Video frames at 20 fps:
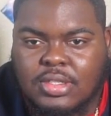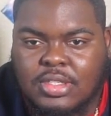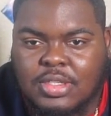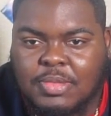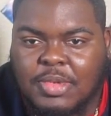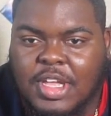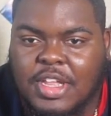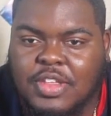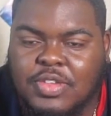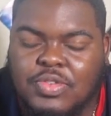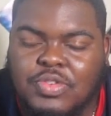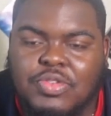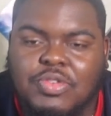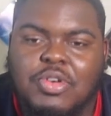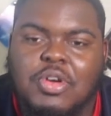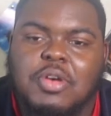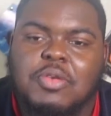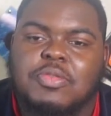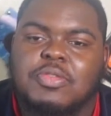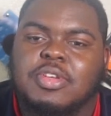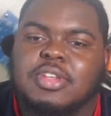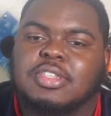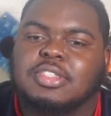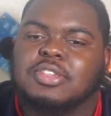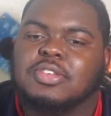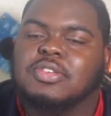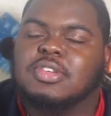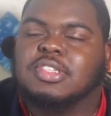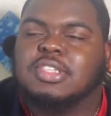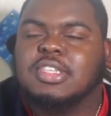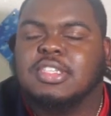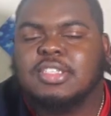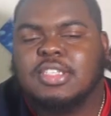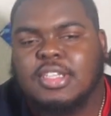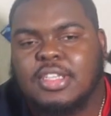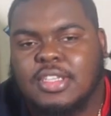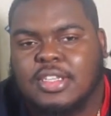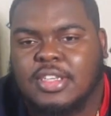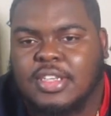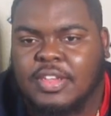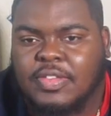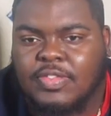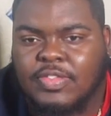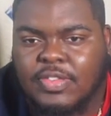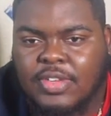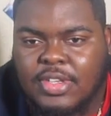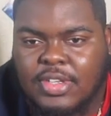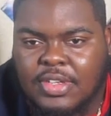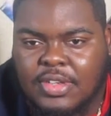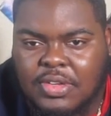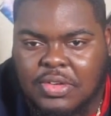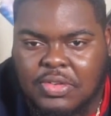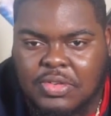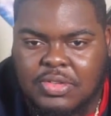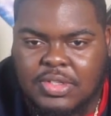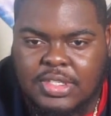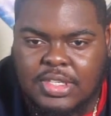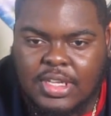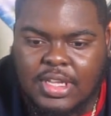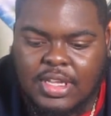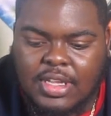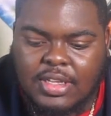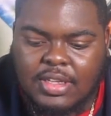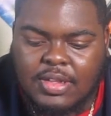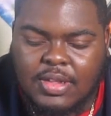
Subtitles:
Somebody you grew up with, so it's a little different, you know what I'm saying?